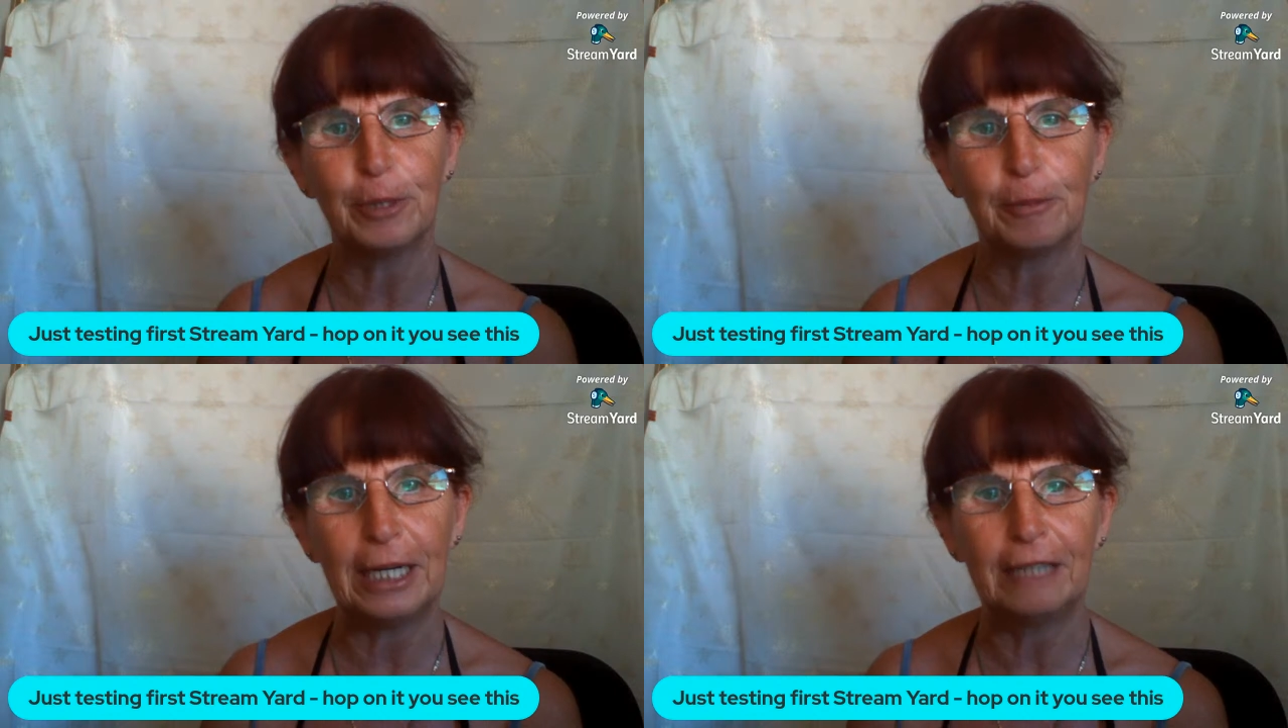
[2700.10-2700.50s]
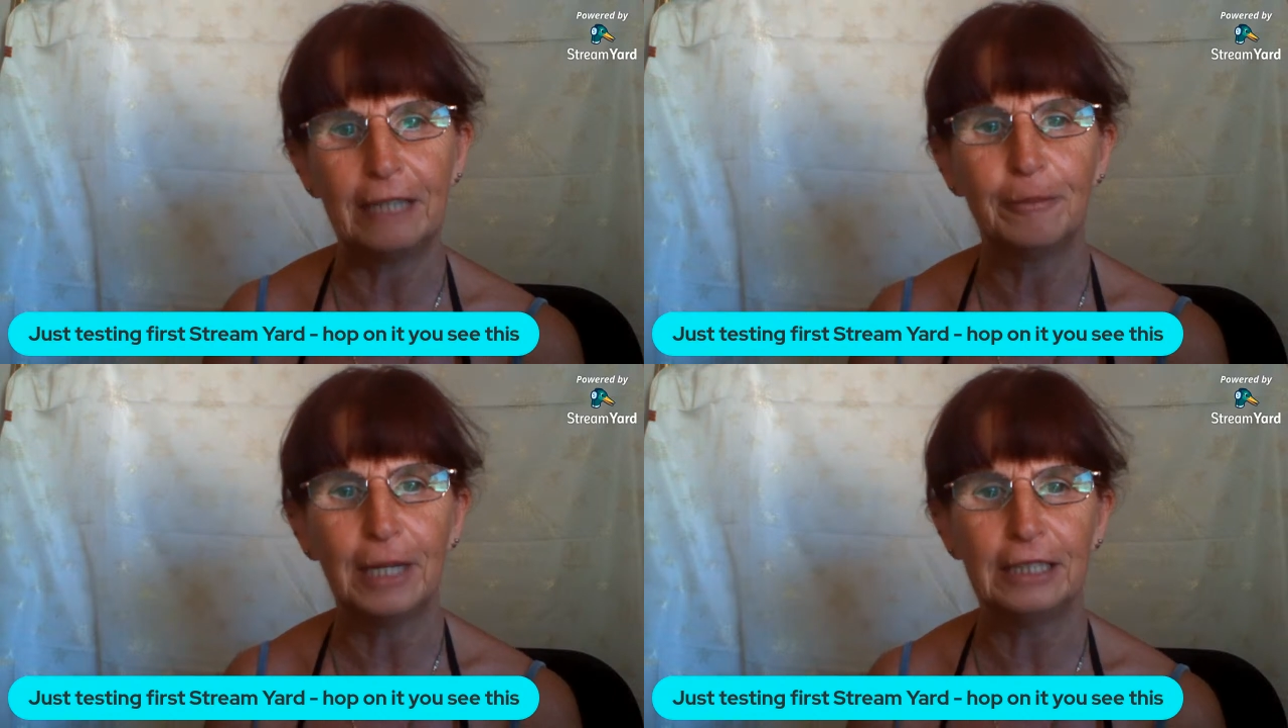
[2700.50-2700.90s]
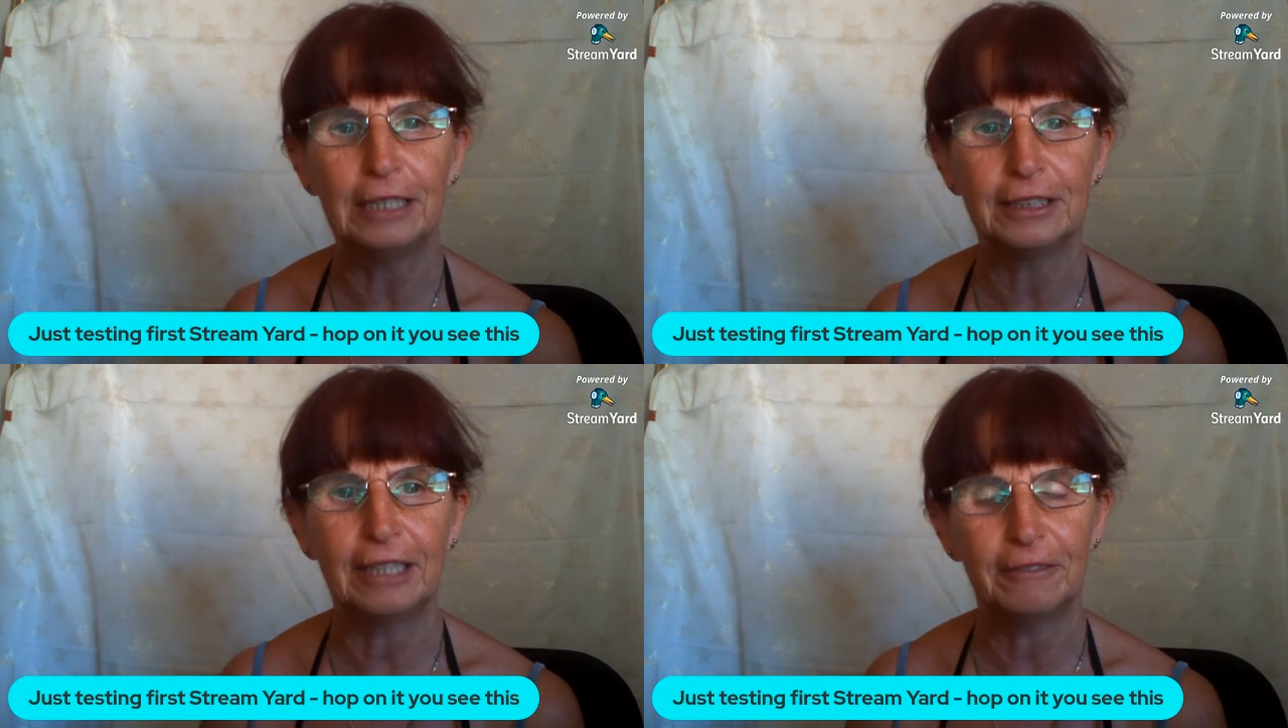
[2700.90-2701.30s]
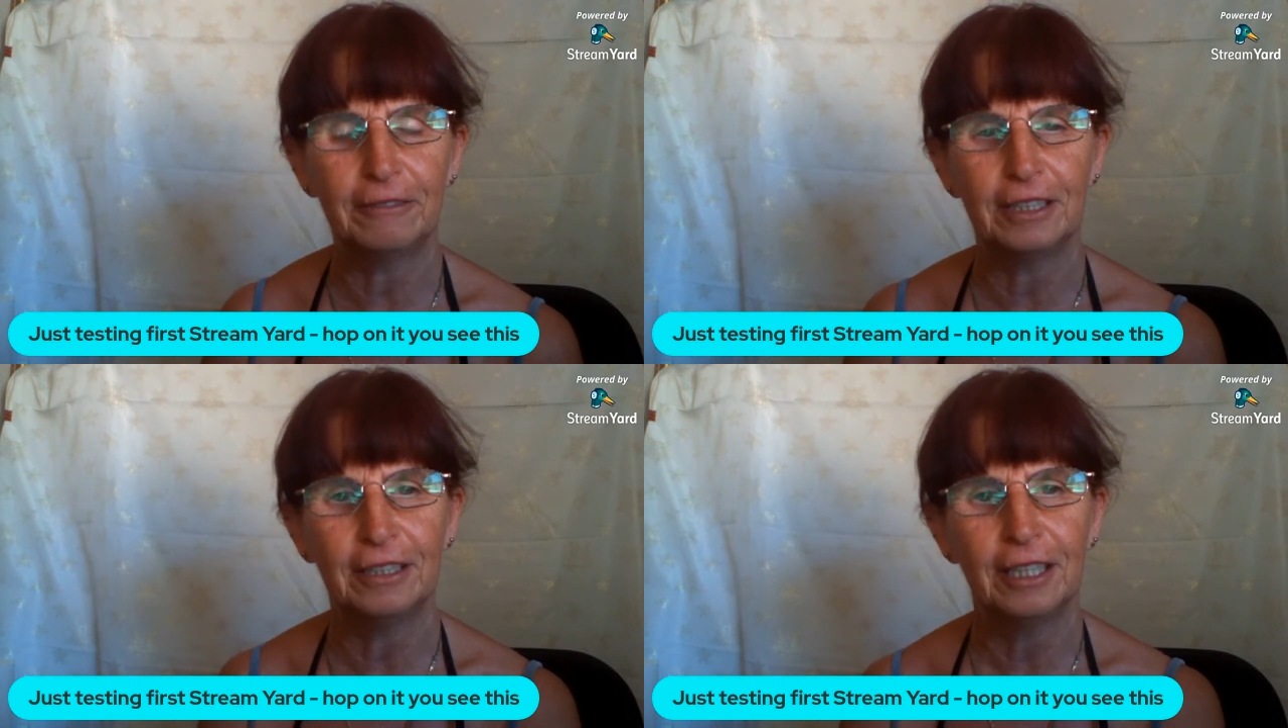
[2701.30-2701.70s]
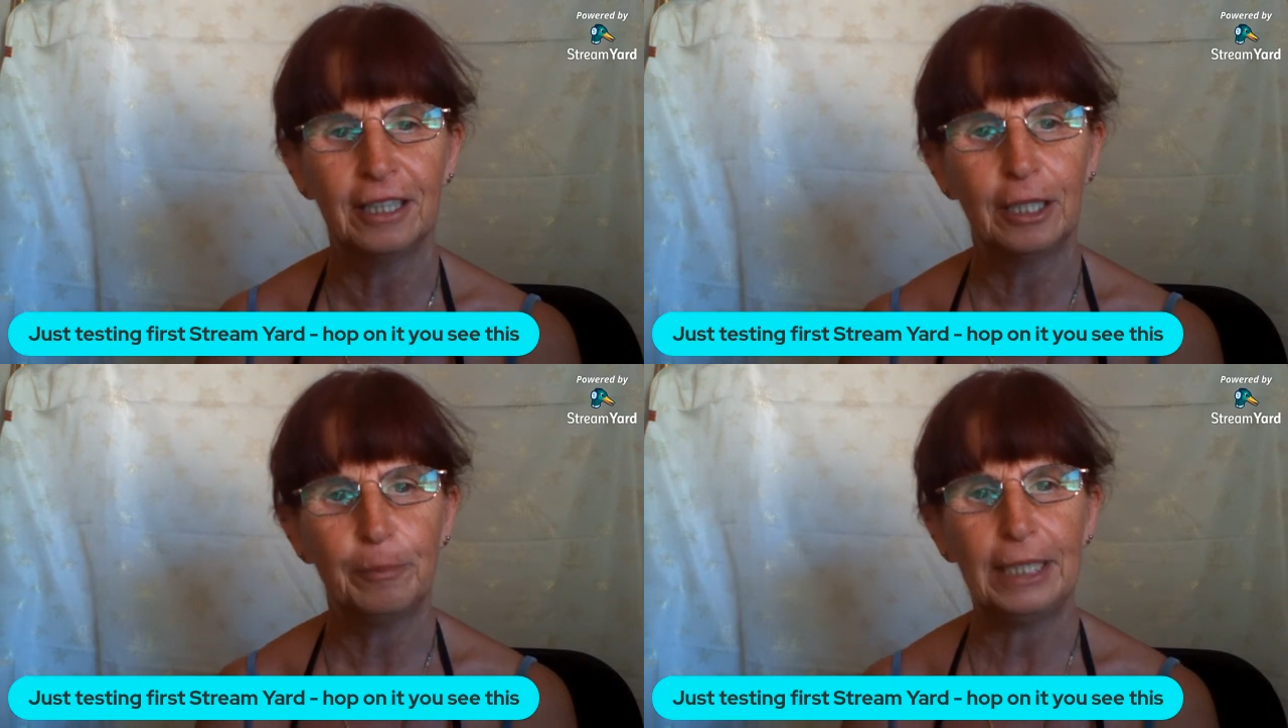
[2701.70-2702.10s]
well, but I just have to
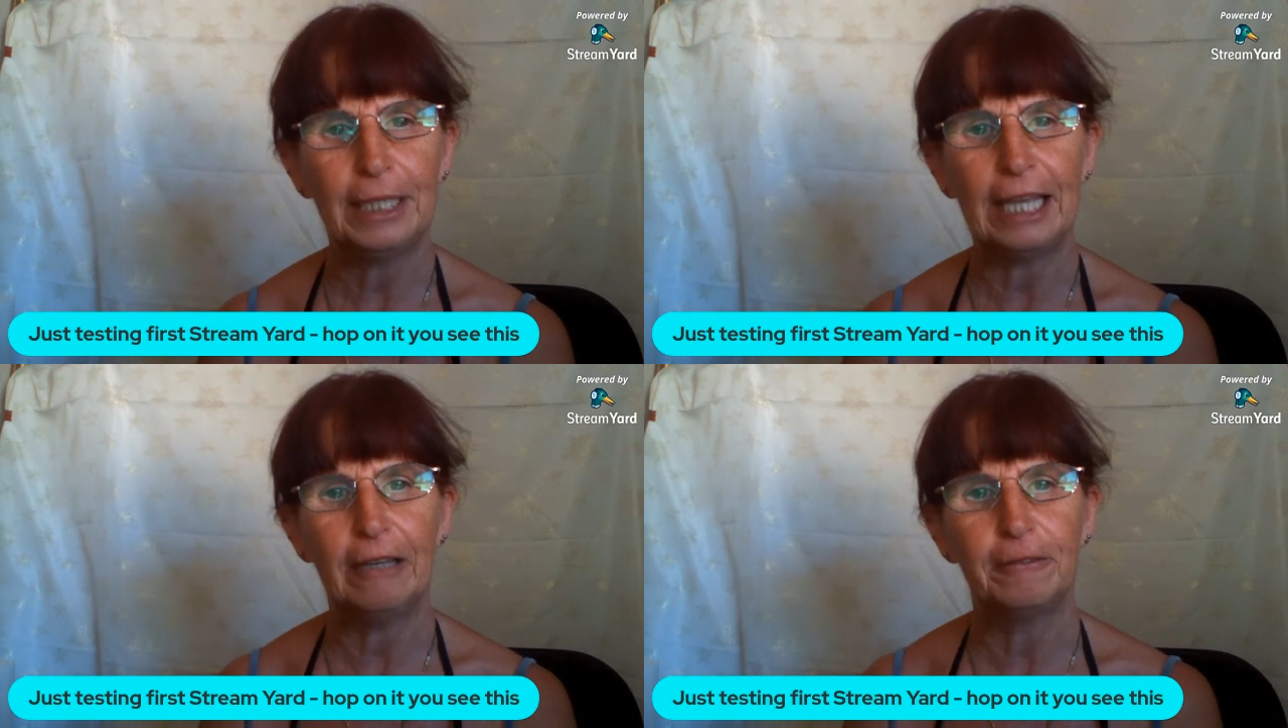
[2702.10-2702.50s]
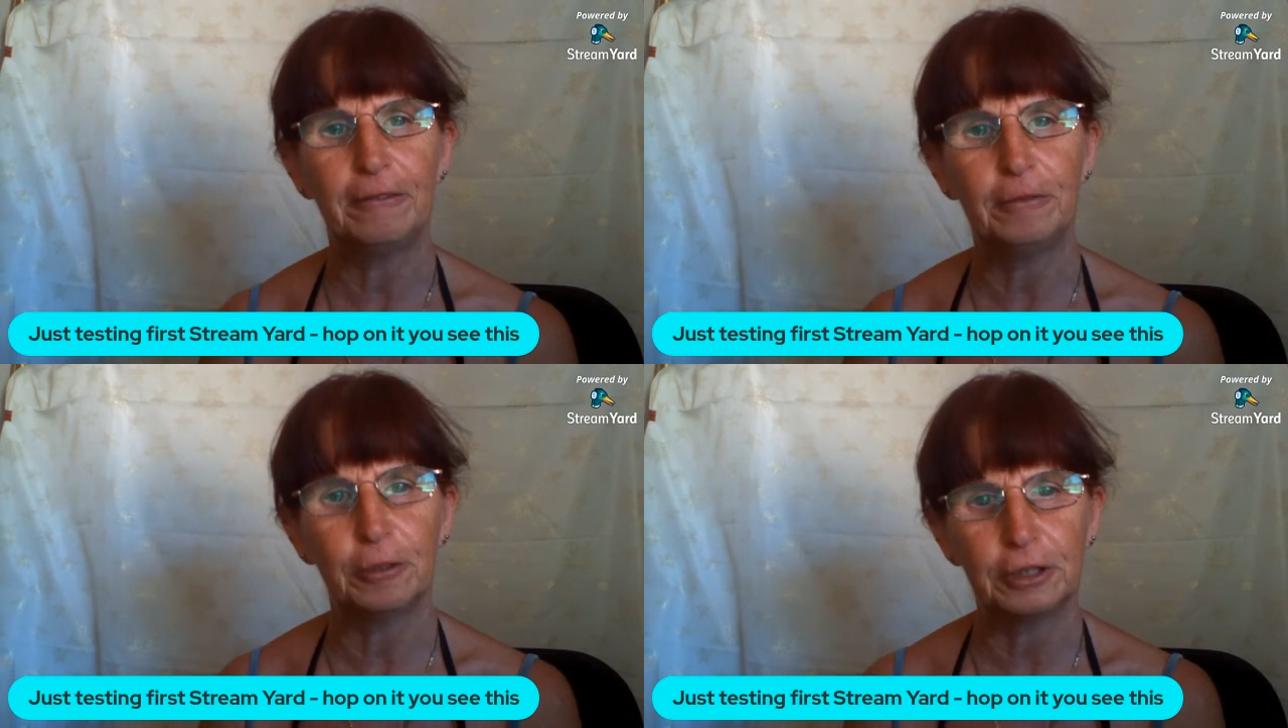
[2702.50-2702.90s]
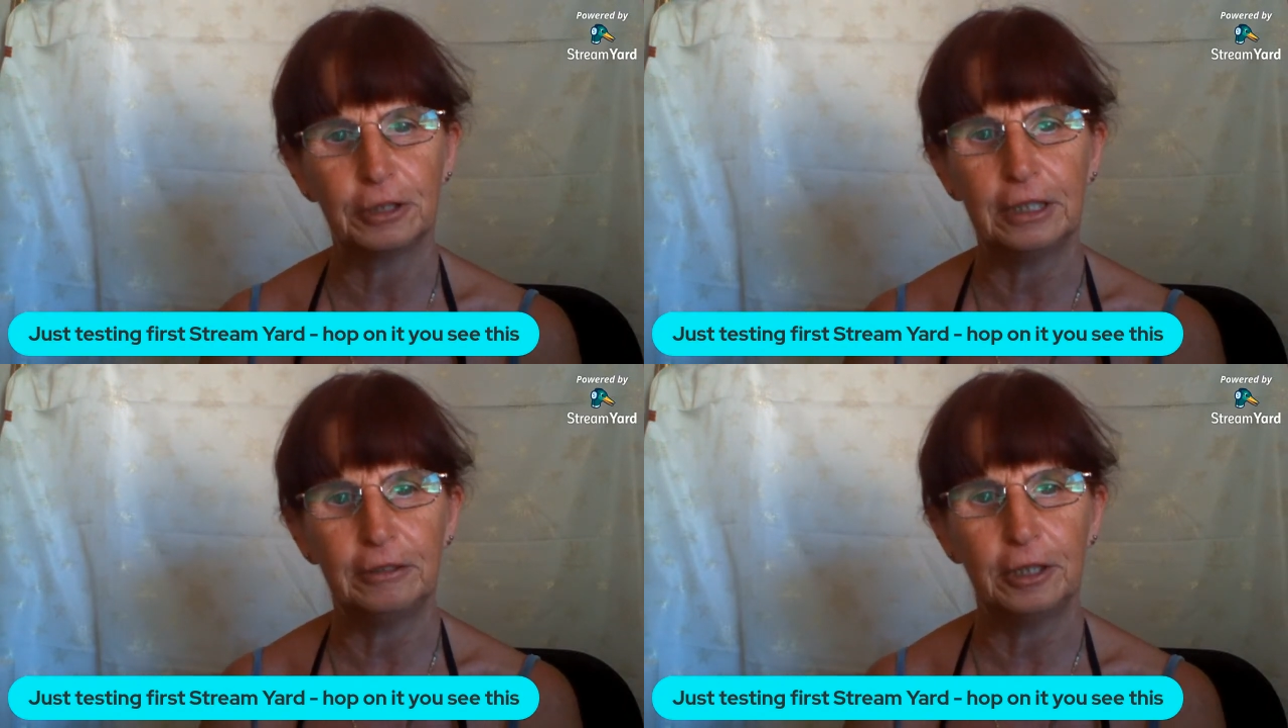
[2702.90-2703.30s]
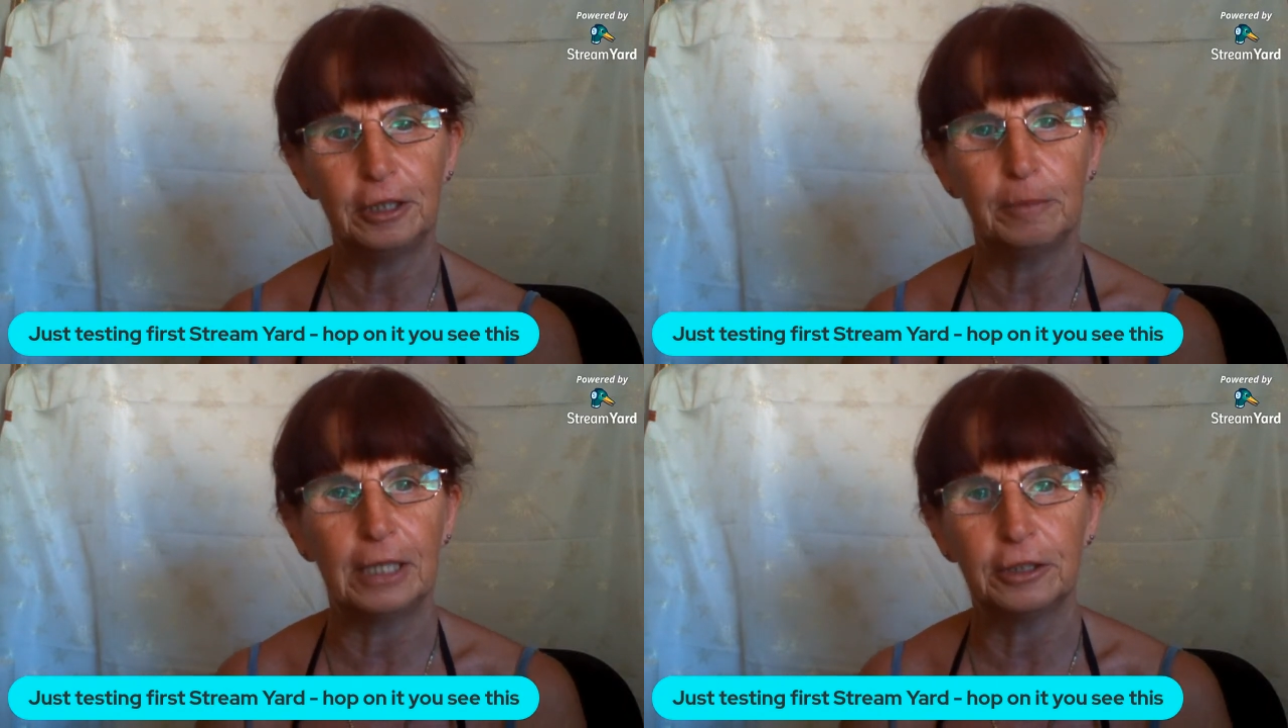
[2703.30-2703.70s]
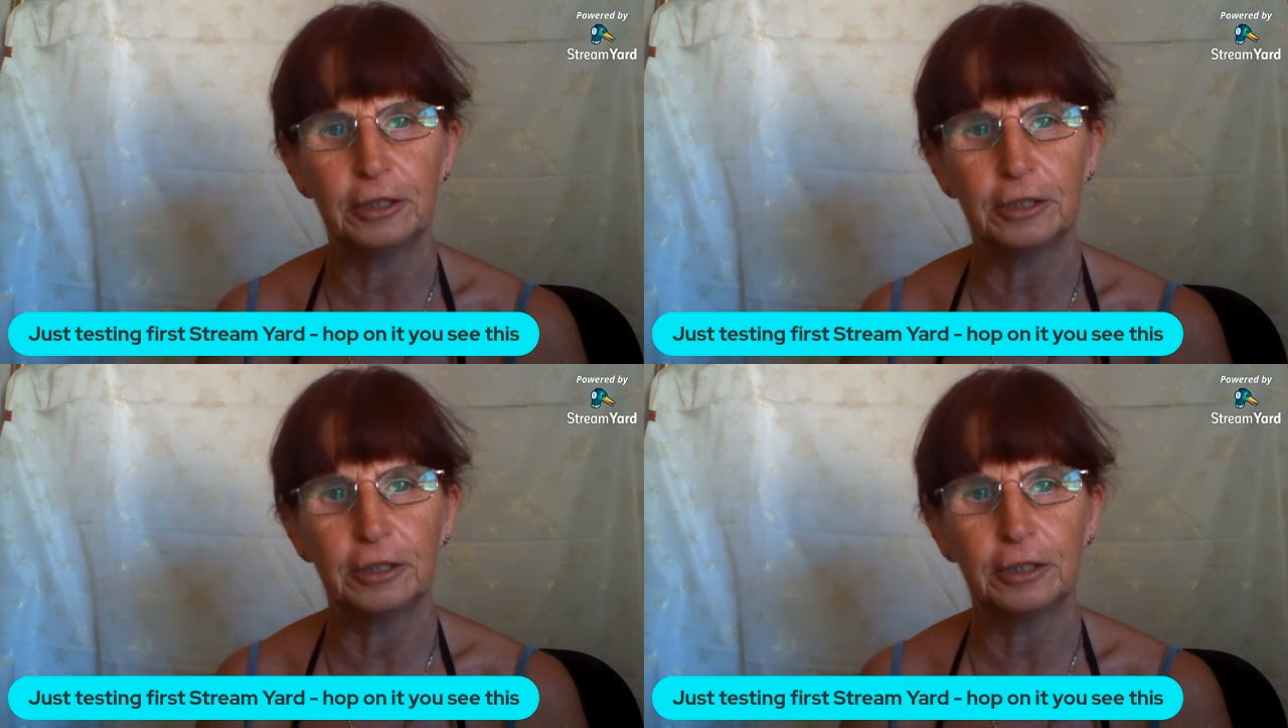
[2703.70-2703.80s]
be careful not to do too much,